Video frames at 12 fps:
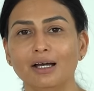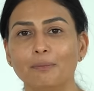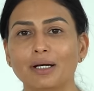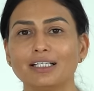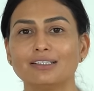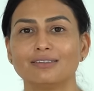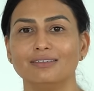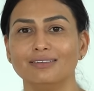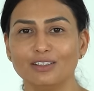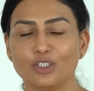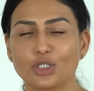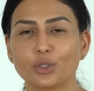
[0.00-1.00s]
but
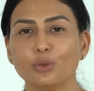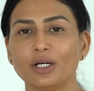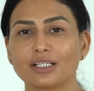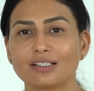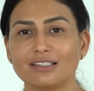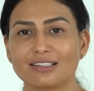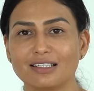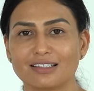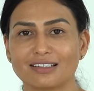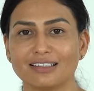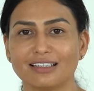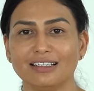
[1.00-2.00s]
do it
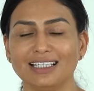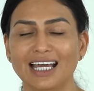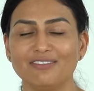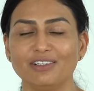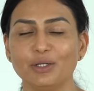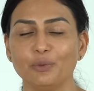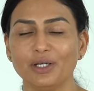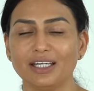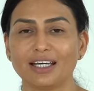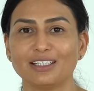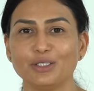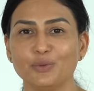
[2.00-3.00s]
consistently every week,
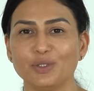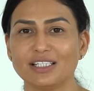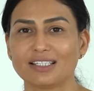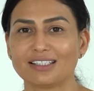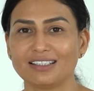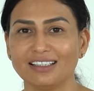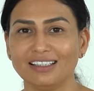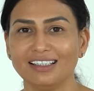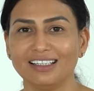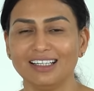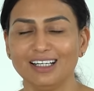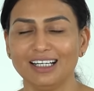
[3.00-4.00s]
and you will
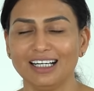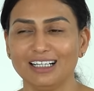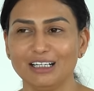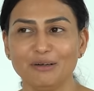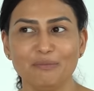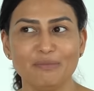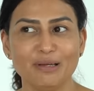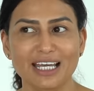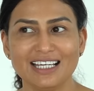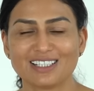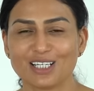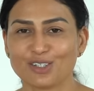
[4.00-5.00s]
see
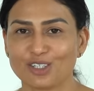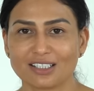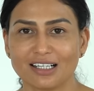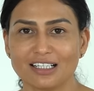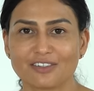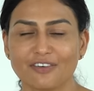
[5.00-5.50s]
amazing results.